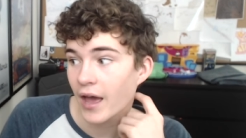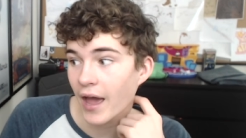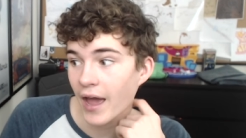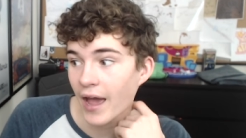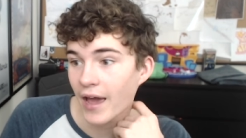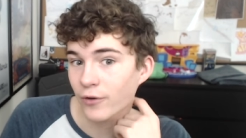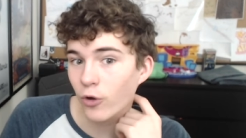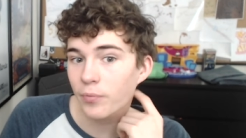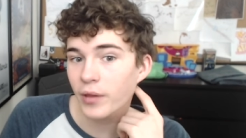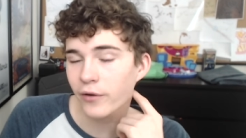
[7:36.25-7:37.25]
And
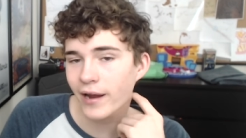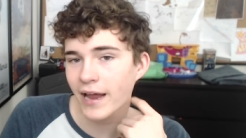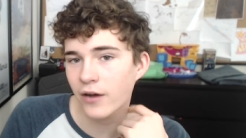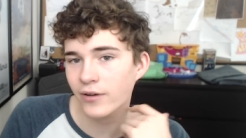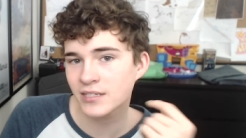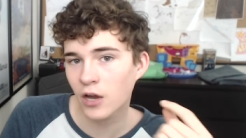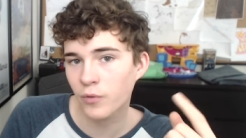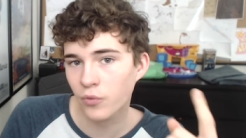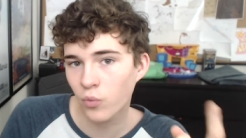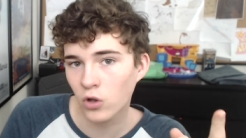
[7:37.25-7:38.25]
role-playing right now is done
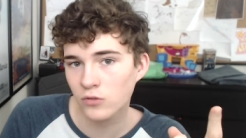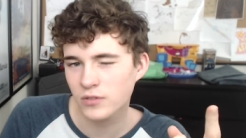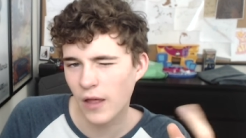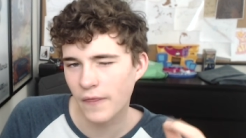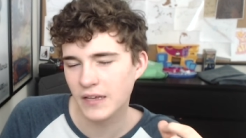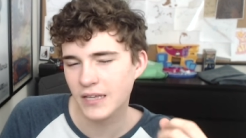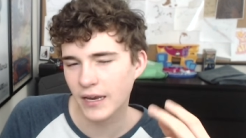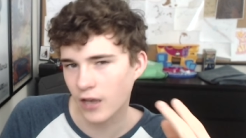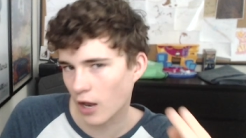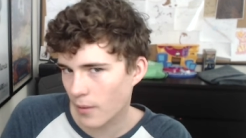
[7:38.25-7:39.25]
with wolves and things
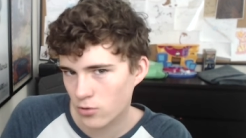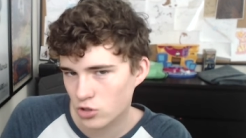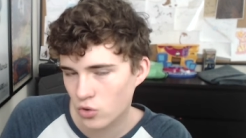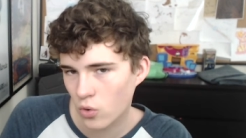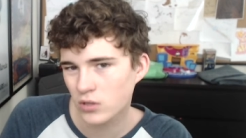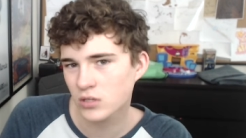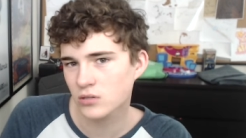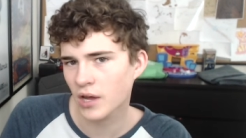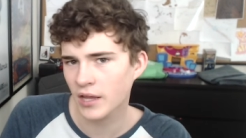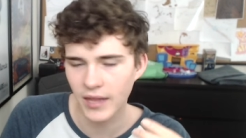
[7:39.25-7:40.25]
like non-member
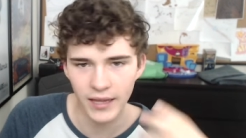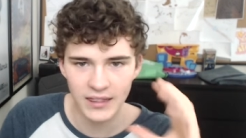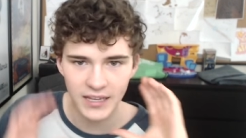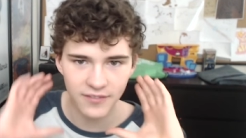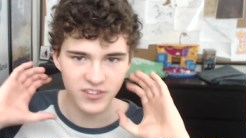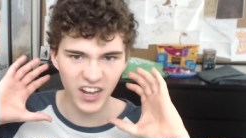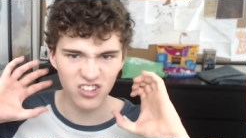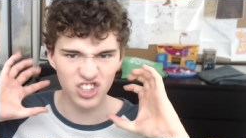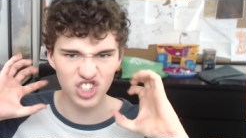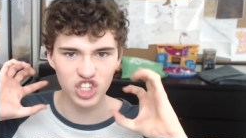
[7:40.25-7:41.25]
swords and like leaf
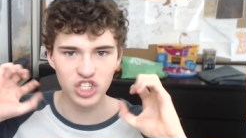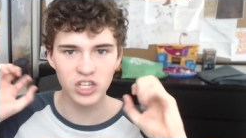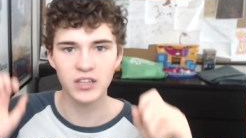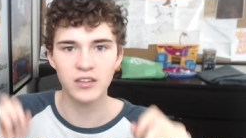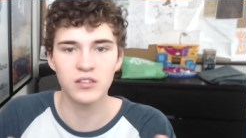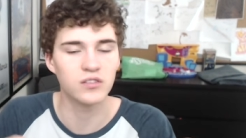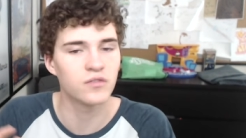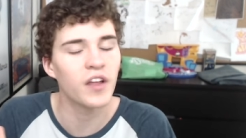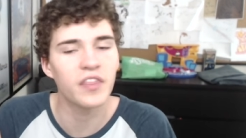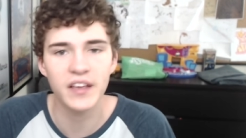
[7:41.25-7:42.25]
necklaces and
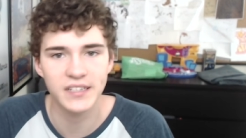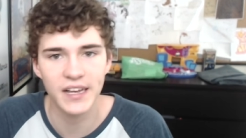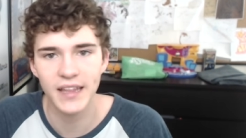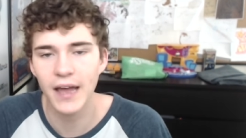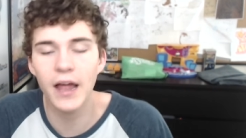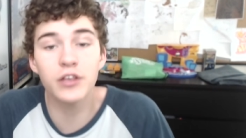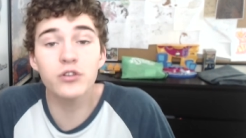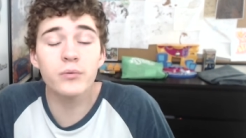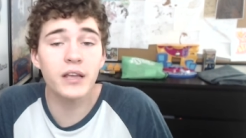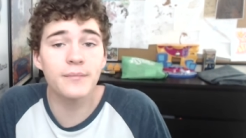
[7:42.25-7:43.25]
fun things like that. And you
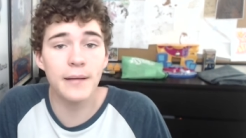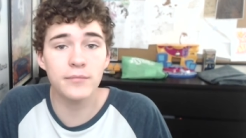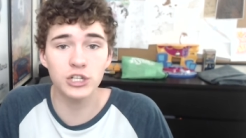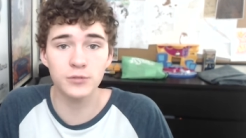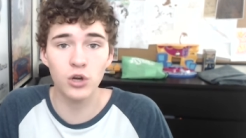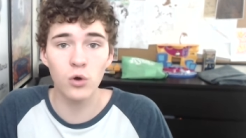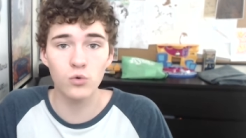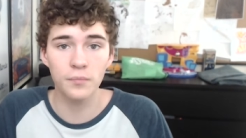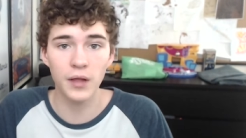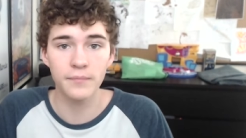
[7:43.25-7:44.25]
don't need a membership to go and
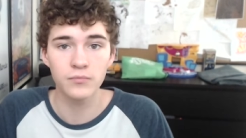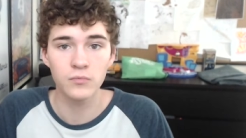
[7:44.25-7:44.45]
roleplay.